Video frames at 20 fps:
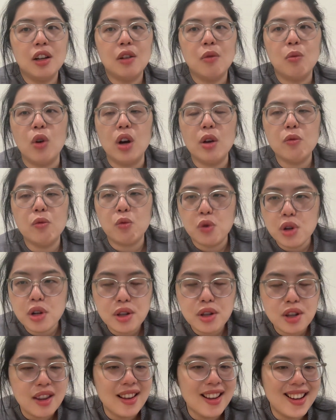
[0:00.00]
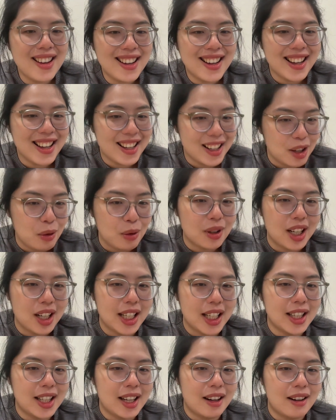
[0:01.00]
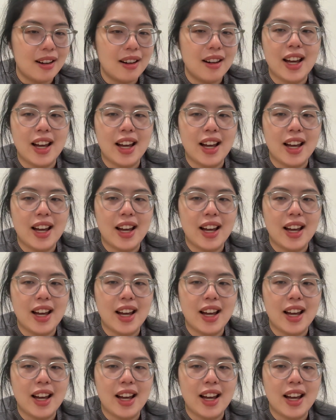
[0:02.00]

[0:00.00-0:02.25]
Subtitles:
what would it look like there?